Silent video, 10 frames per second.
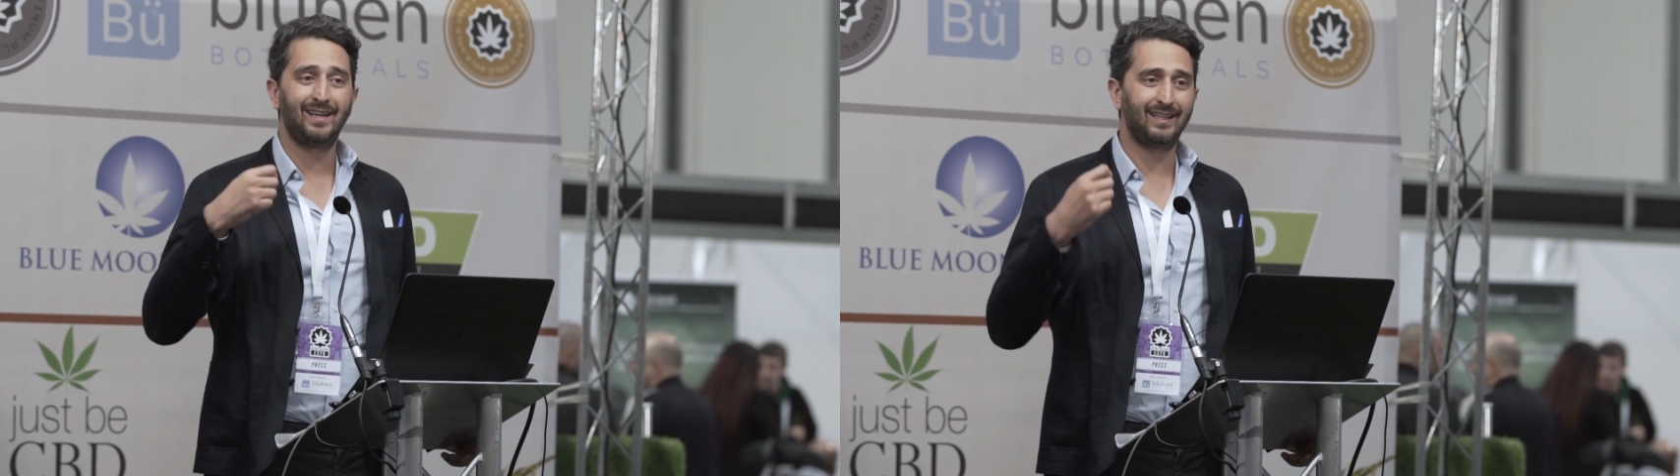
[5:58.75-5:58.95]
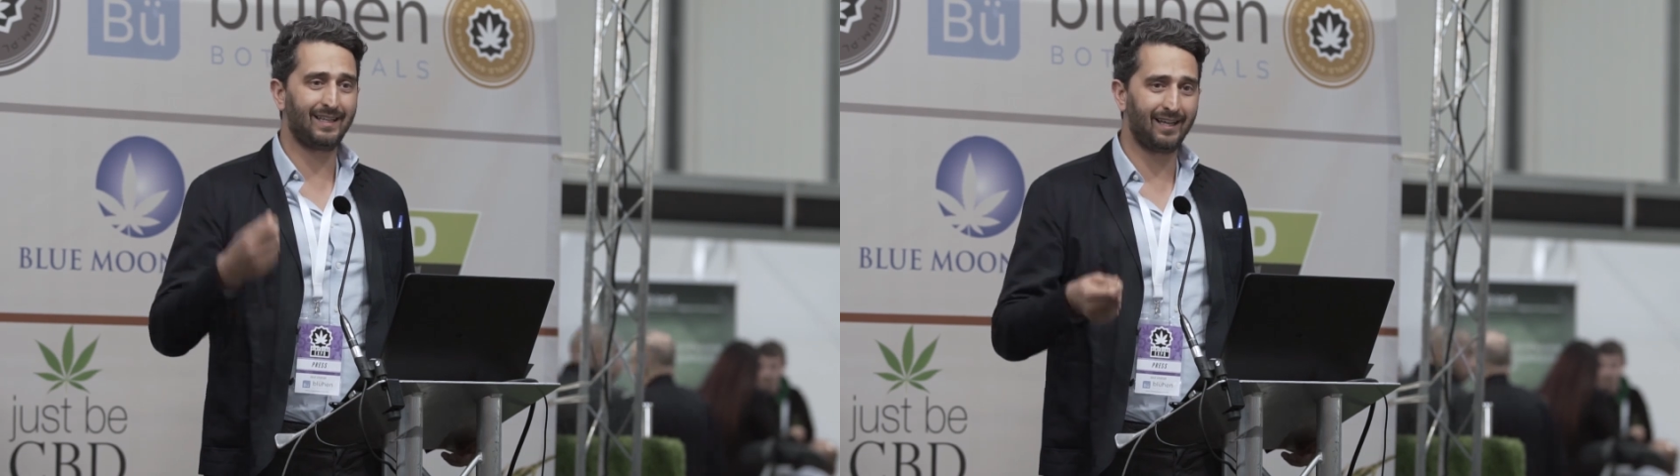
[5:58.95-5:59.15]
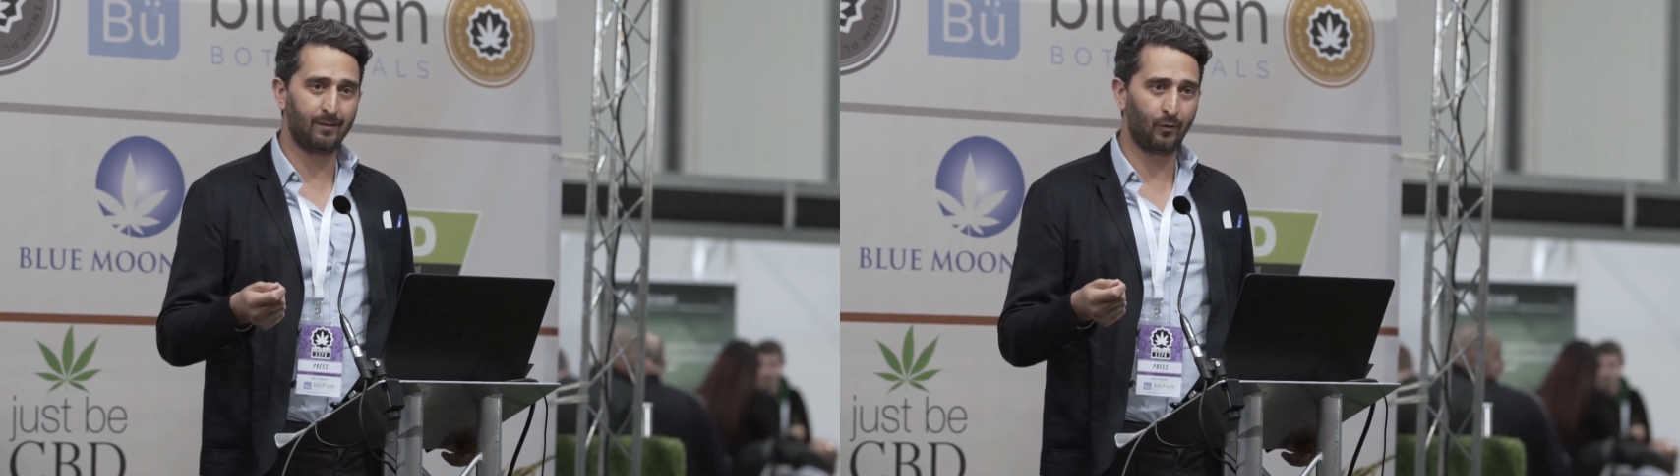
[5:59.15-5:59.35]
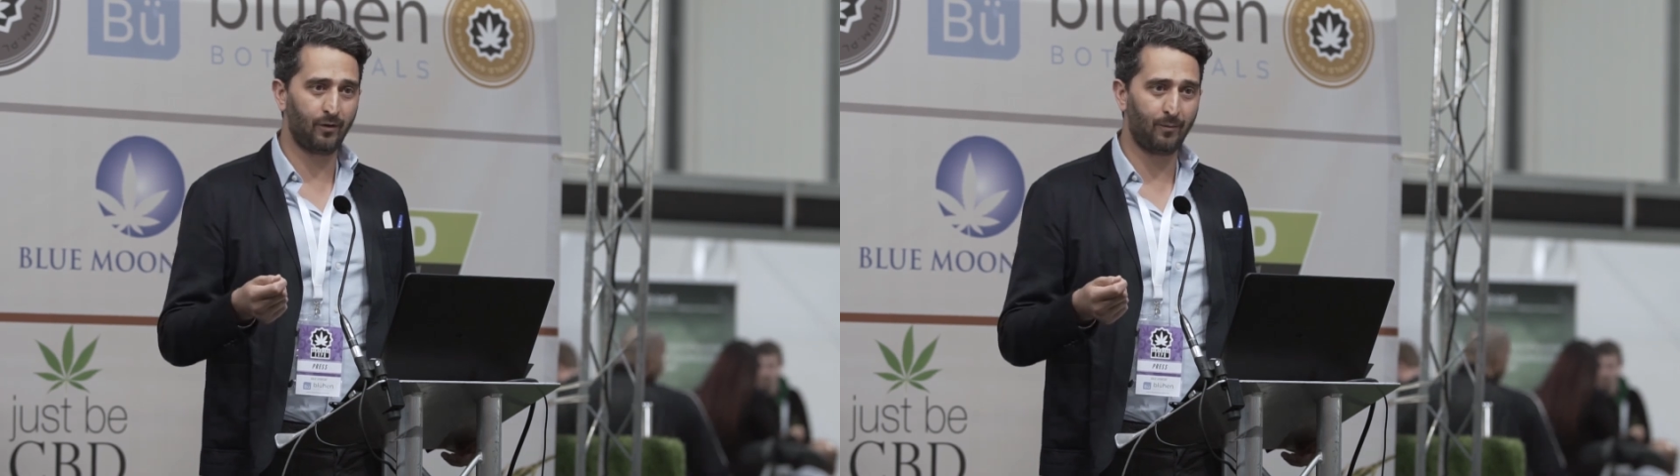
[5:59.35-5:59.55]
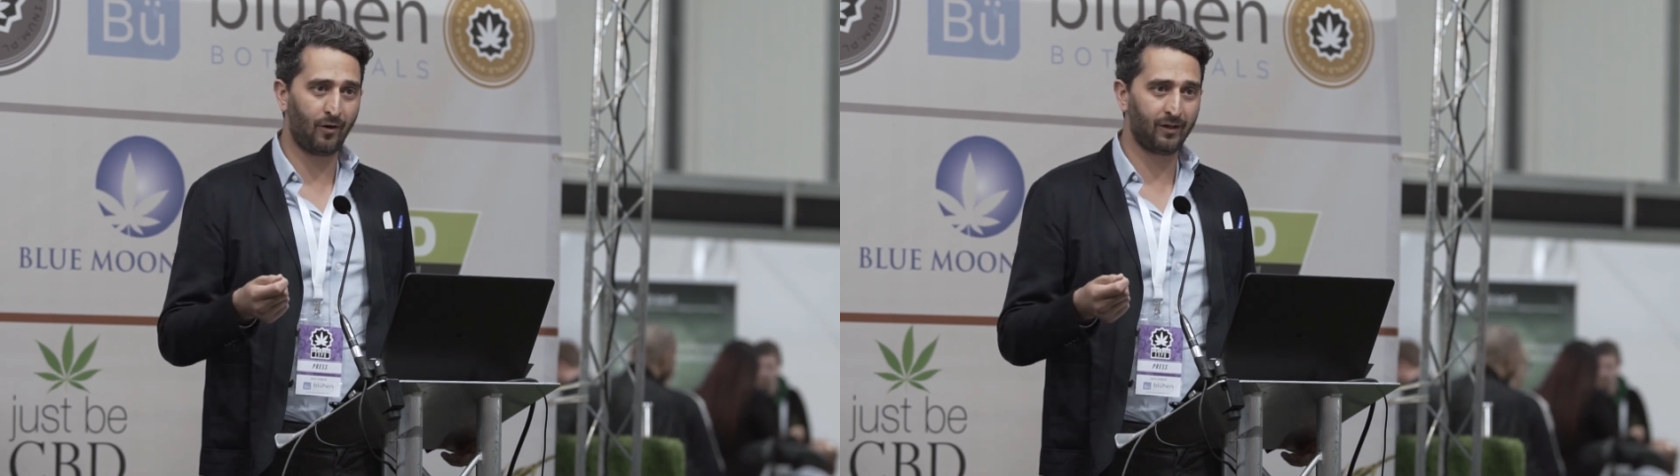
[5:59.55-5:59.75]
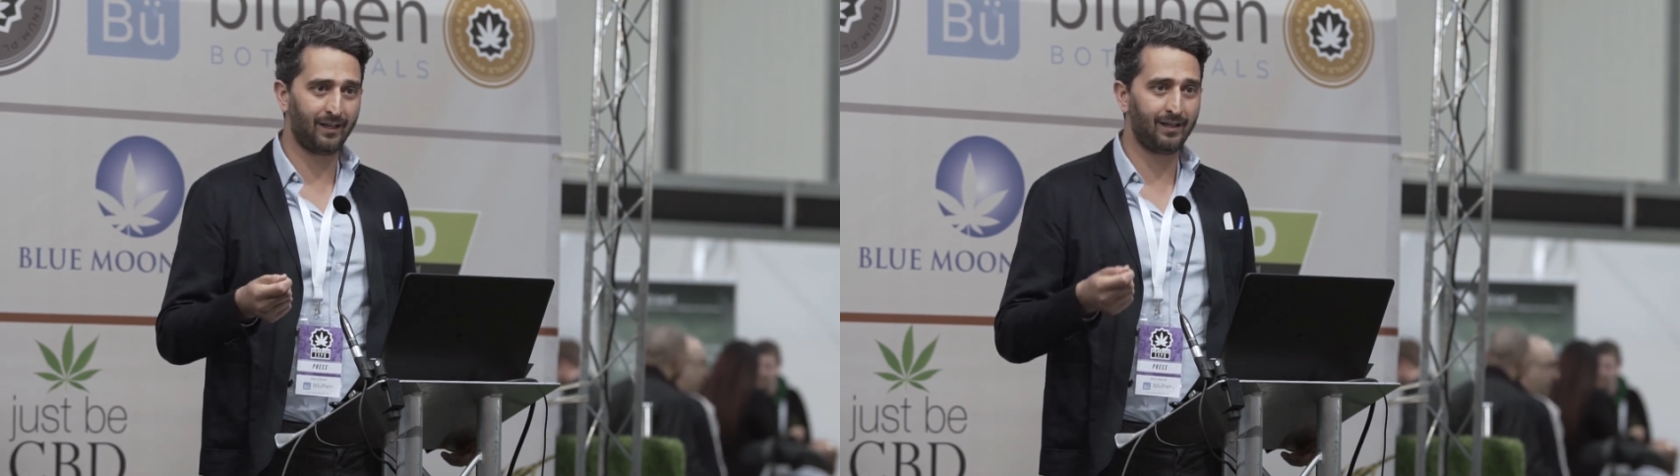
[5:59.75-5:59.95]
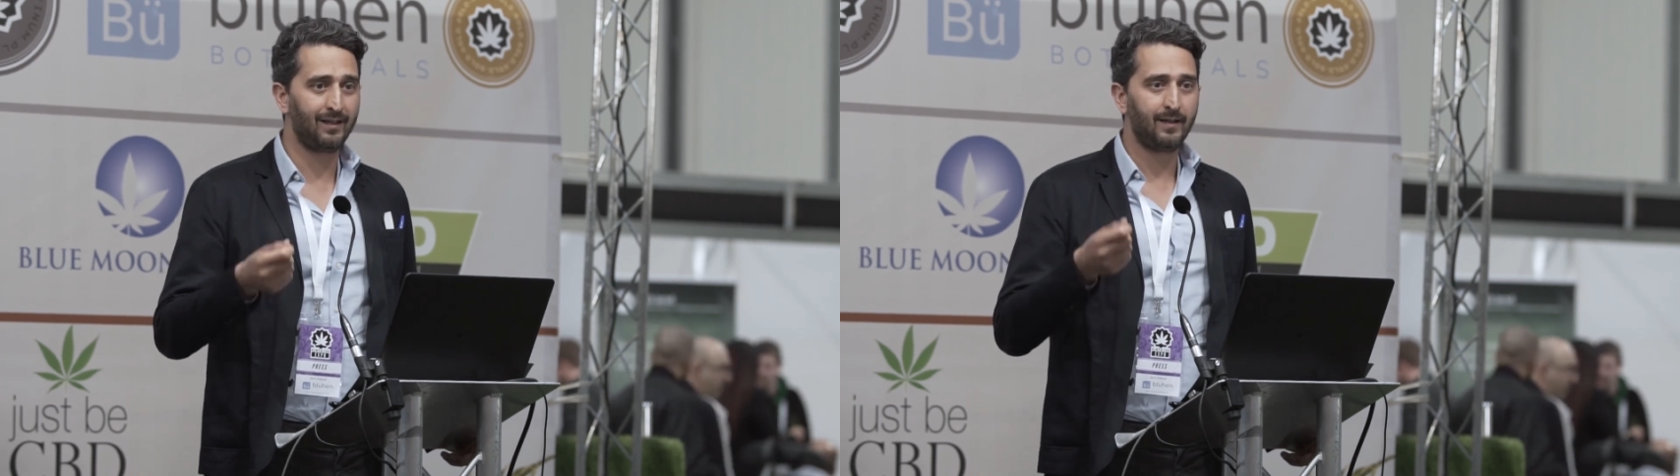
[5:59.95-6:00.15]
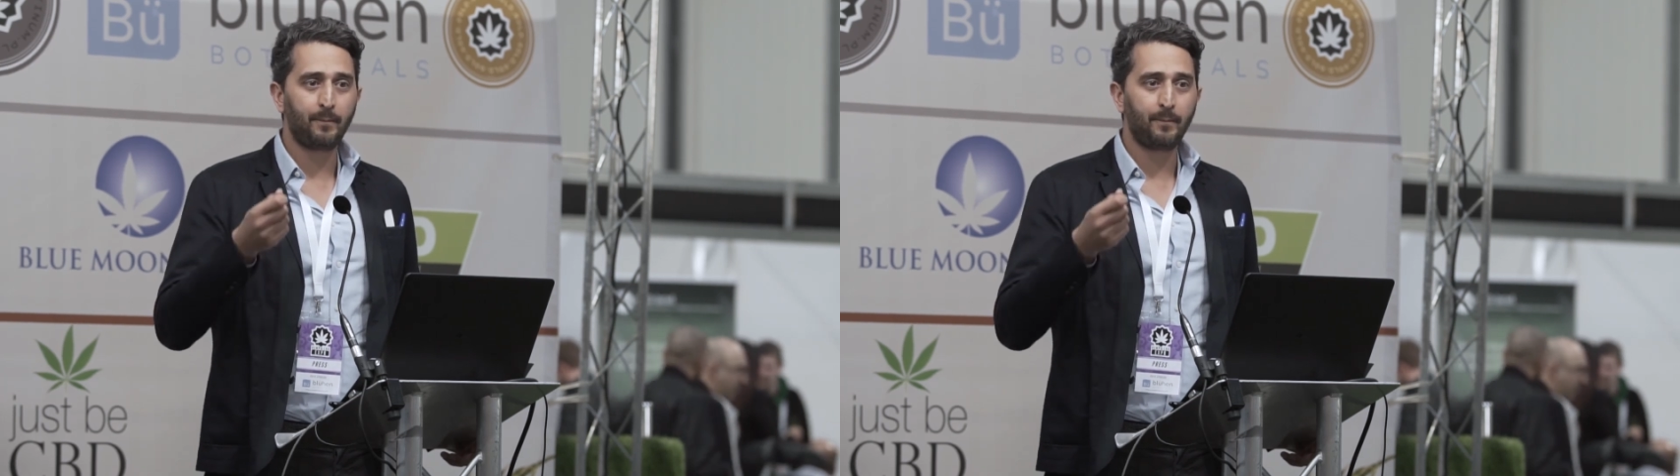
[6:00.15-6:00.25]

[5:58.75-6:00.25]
and get them on the market,